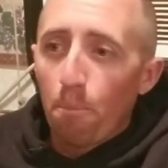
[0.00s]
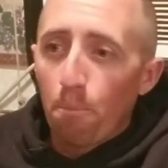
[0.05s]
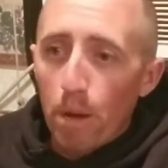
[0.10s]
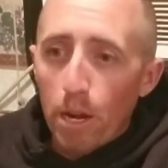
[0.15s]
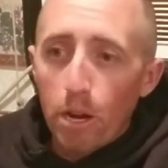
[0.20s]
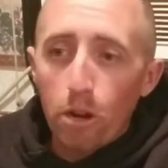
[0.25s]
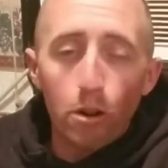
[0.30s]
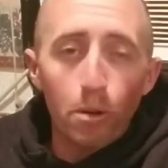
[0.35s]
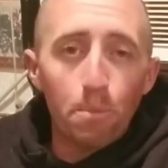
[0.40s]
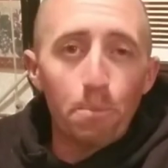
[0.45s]

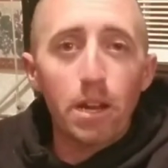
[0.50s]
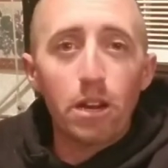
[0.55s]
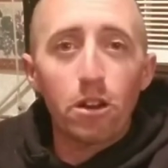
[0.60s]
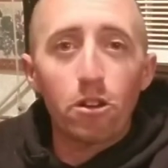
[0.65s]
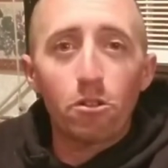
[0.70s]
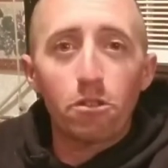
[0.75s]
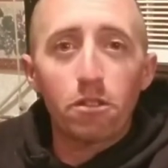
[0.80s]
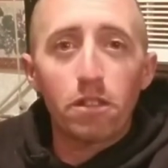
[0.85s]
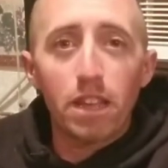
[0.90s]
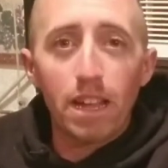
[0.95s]
bigger and
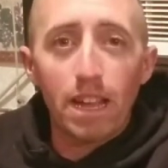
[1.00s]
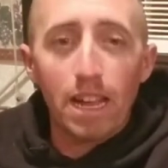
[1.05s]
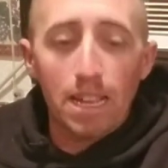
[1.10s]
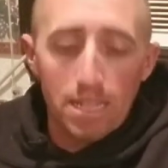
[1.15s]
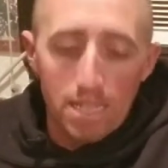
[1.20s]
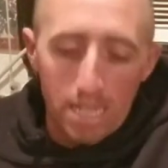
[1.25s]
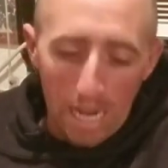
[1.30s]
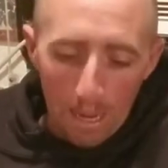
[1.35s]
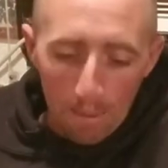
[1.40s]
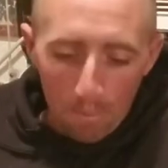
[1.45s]
bigger thing as
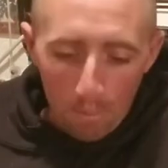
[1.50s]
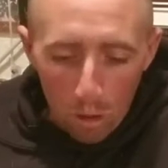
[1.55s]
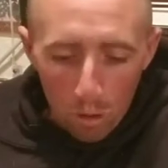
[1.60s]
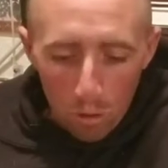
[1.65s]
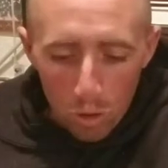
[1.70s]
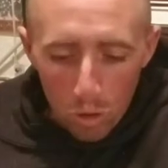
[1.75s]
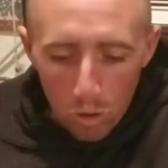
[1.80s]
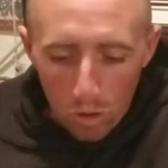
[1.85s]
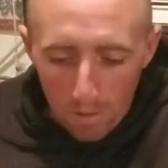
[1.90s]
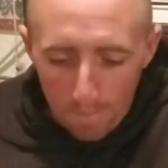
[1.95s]
time
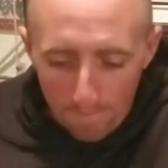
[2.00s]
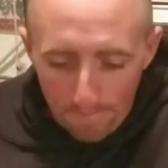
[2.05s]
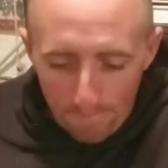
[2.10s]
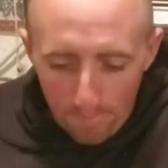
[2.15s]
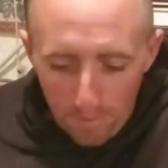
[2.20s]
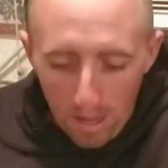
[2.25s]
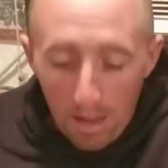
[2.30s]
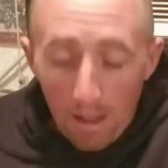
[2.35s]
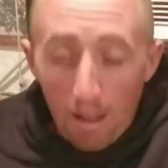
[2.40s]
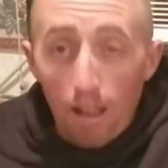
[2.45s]
goes on.
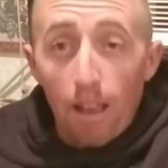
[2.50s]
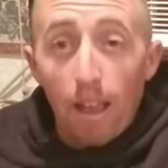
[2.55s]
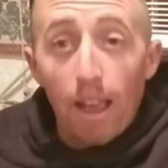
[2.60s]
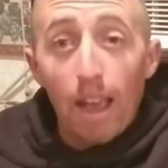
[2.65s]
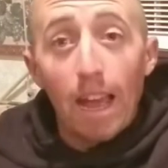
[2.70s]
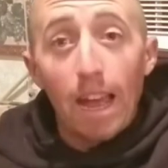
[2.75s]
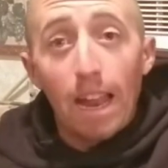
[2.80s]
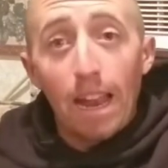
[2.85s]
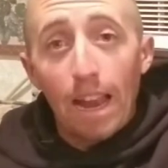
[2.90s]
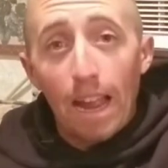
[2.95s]

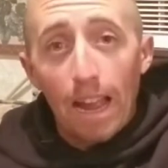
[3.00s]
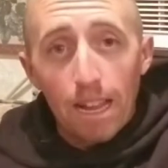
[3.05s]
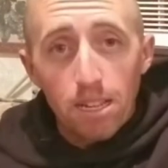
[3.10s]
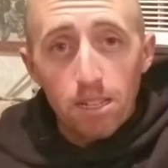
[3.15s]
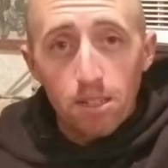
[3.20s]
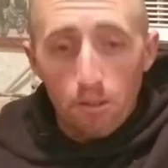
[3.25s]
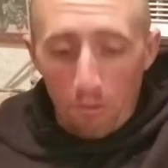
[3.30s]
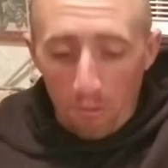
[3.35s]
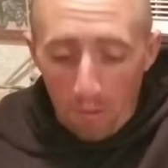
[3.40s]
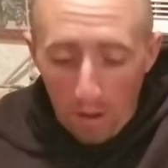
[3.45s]
And
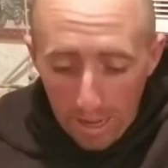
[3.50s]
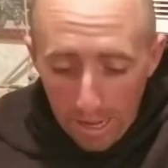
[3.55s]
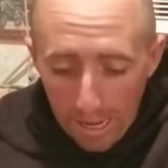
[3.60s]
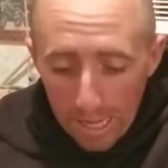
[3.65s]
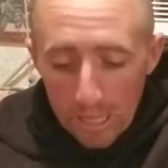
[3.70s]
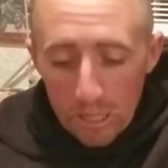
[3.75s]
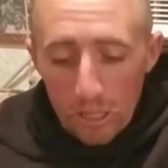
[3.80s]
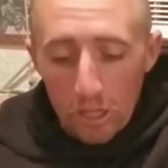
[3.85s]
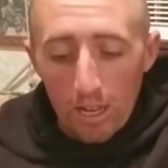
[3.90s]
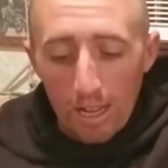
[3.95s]
as
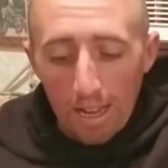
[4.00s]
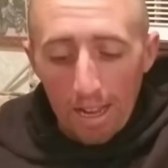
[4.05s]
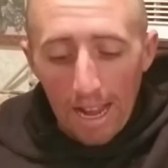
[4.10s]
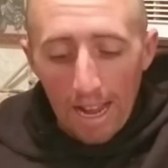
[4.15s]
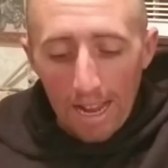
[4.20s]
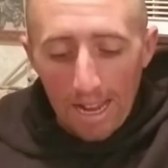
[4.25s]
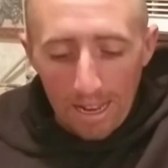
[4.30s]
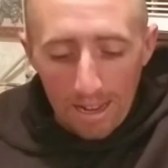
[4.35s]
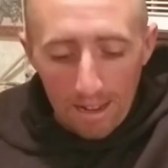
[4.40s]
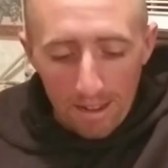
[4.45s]
financially
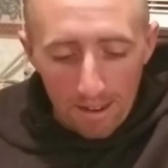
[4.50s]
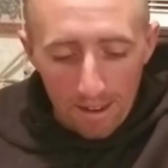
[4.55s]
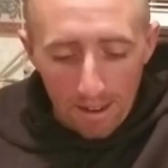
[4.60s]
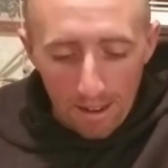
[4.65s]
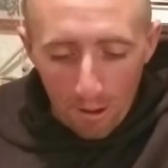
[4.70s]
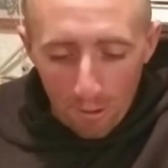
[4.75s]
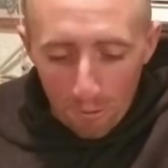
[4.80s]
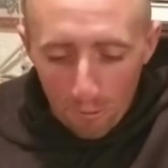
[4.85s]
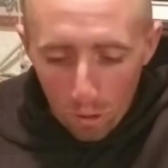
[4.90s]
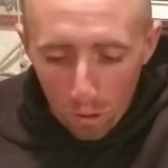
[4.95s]
I can
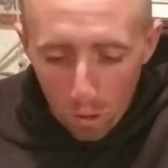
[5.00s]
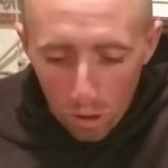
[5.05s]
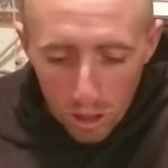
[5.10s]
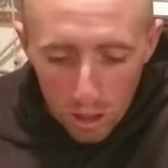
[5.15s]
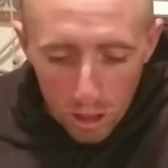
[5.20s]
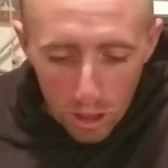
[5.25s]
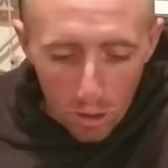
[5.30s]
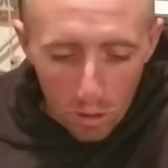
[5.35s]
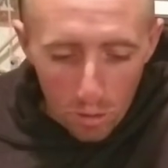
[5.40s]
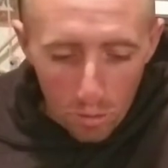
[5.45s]

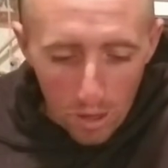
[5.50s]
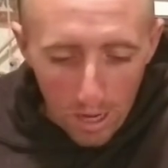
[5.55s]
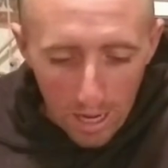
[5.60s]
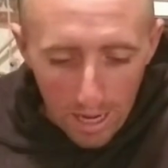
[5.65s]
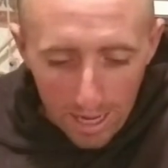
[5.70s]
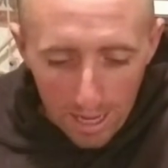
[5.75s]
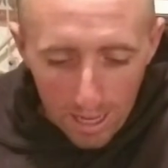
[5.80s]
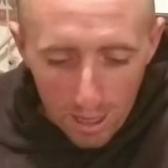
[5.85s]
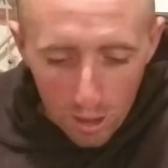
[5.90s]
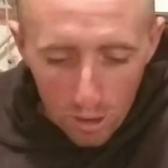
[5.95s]
afford to do what
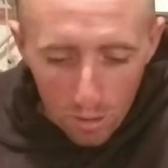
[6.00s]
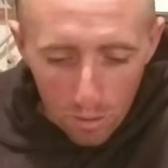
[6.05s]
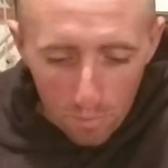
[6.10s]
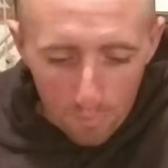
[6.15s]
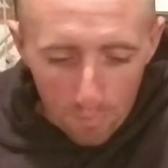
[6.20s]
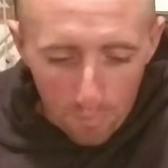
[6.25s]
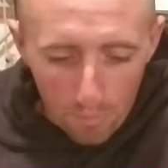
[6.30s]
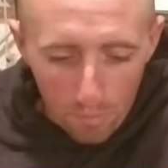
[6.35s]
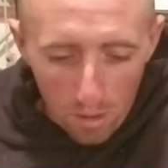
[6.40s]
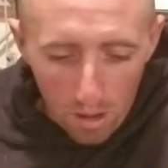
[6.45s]
I can do.
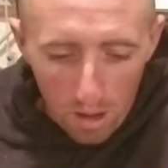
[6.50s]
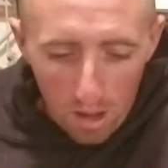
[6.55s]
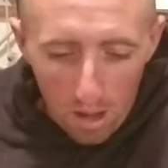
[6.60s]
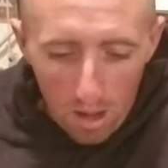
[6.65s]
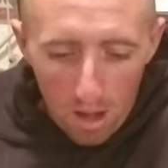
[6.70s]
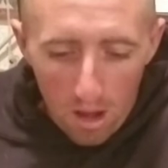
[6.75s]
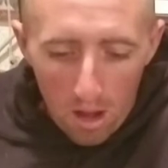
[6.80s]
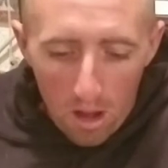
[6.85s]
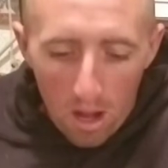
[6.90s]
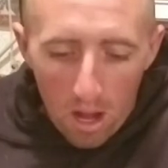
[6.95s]

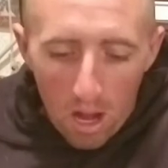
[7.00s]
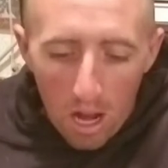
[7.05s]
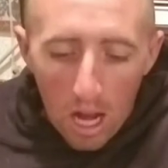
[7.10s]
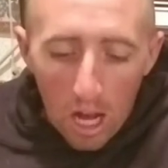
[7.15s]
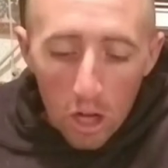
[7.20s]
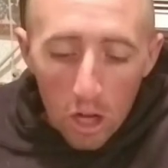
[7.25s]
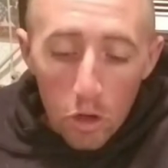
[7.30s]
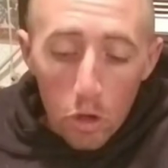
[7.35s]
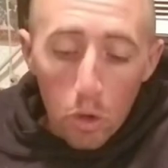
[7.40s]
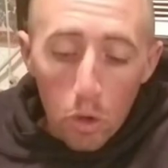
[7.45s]

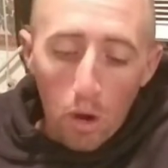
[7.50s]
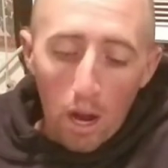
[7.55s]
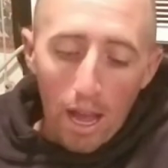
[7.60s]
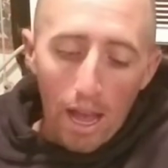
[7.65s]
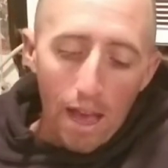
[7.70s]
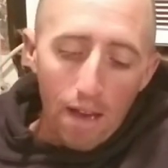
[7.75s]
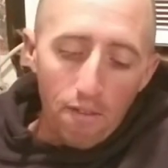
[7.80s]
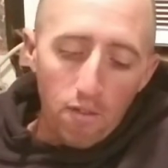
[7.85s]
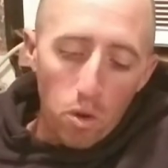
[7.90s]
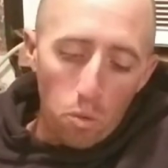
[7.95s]
Uh, do I
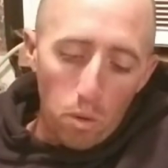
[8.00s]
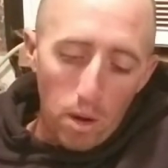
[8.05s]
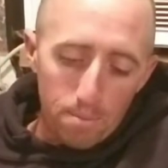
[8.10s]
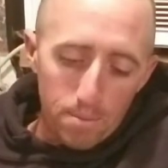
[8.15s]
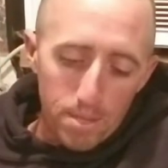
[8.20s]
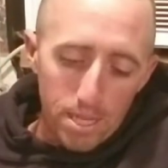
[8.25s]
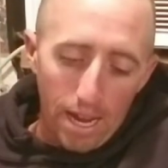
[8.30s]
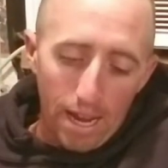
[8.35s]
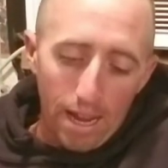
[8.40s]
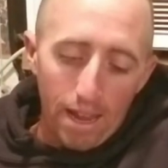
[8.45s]
have a
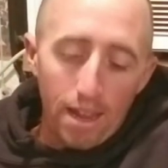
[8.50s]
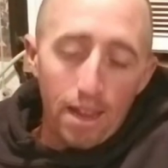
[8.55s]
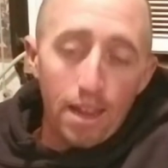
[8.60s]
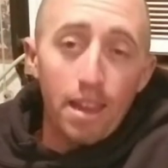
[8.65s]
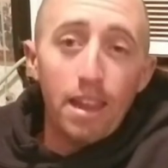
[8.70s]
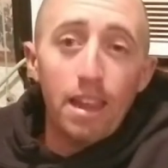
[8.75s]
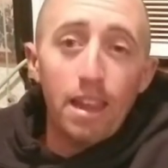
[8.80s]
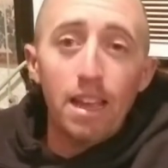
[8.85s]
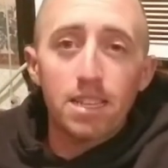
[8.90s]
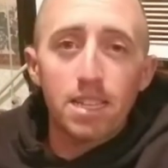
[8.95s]
website?
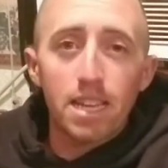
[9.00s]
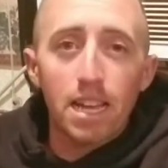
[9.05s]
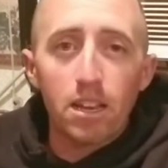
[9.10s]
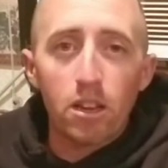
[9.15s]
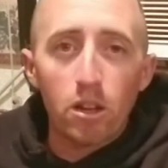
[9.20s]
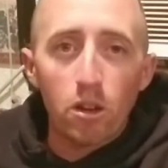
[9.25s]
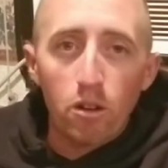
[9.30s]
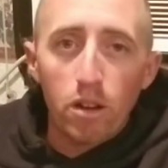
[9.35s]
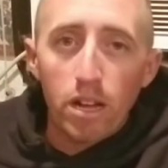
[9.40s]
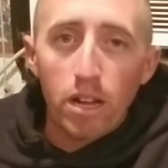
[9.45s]
Yes, I
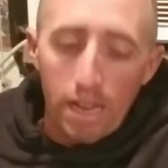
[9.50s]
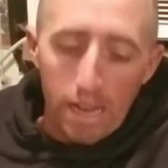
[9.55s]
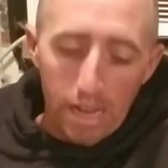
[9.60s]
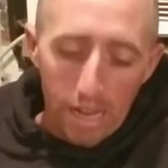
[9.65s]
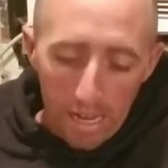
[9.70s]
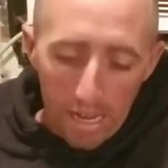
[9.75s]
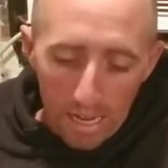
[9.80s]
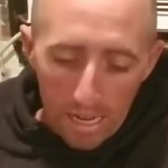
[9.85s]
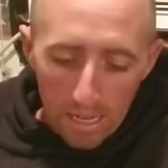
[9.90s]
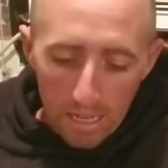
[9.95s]
do. It
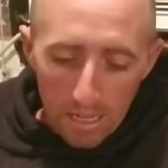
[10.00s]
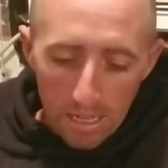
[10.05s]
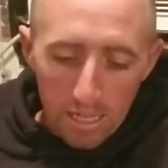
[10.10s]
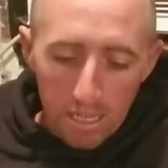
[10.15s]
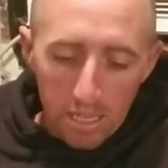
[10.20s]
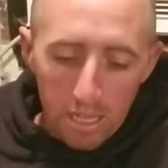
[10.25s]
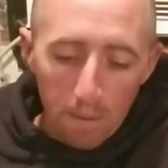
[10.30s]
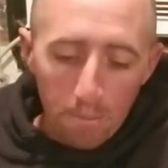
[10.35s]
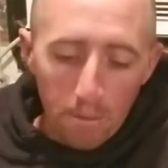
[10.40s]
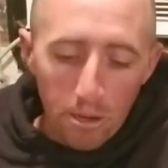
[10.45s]

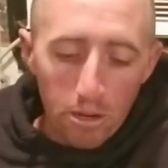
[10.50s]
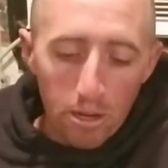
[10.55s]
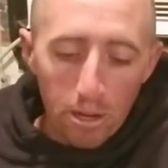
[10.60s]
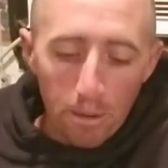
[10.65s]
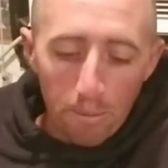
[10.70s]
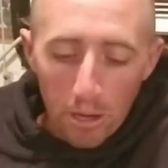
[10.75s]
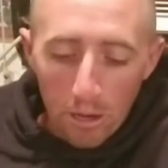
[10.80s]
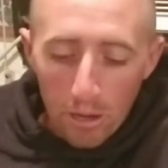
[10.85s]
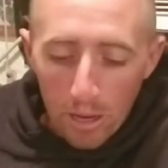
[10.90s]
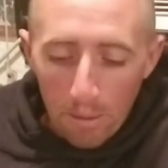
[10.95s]
is
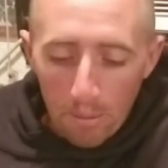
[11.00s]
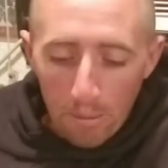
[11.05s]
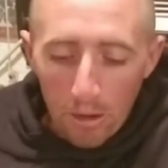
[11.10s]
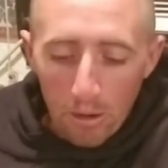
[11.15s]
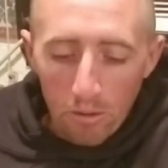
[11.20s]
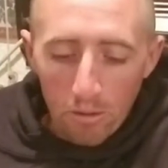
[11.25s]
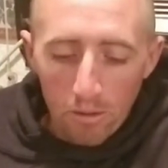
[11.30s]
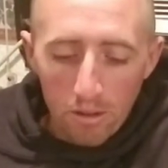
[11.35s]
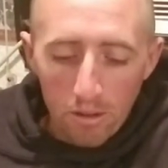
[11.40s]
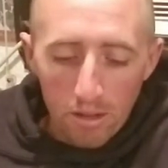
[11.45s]

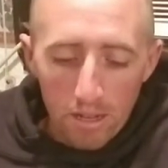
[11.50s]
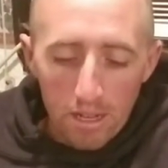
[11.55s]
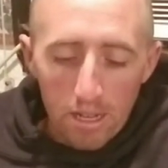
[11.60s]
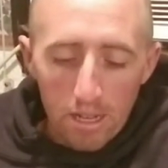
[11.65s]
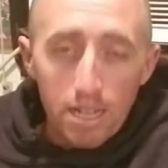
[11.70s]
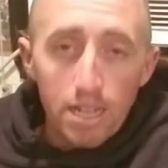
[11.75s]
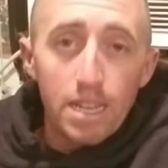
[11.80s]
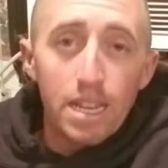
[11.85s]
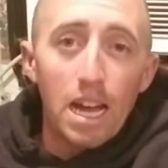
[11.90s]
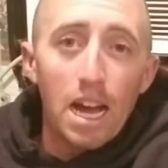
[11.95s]

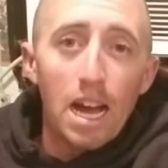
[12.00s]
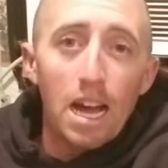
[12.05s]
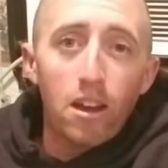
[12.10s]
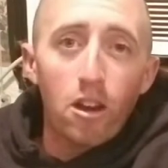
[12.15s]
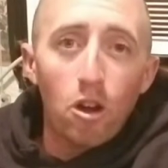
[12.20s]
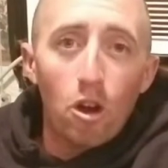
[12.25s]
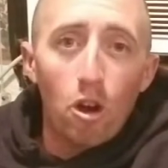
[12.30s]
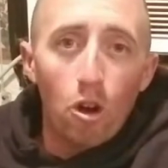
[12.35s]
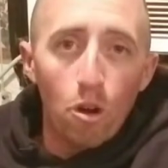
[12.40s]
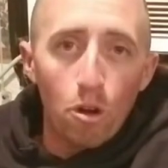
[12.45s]

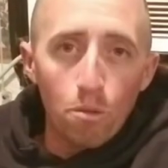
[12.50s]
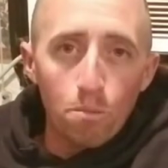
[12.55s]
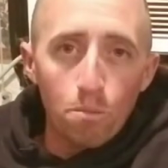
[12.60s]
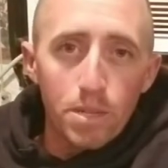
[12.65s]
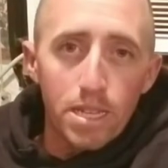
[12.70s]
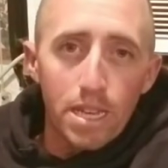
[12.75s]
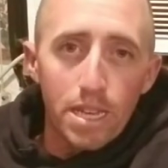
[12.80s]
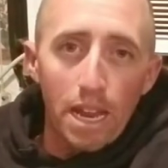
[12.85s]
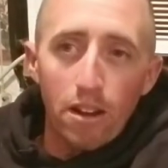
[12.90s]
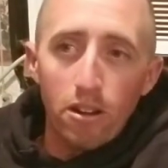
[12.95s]

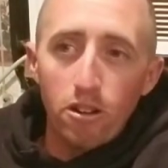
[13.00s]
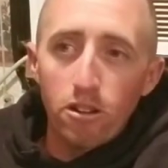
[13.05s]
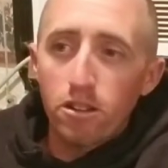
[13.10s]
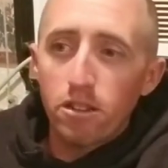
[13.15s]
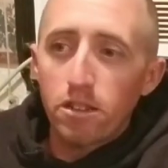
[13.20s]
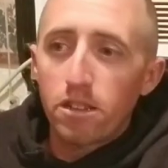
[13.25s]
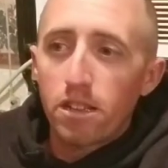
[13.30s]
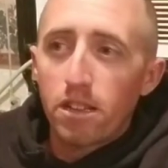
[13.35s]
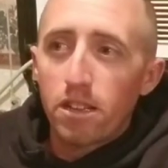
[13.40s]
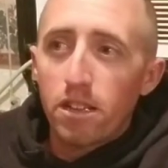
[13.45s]
www.homesteader.com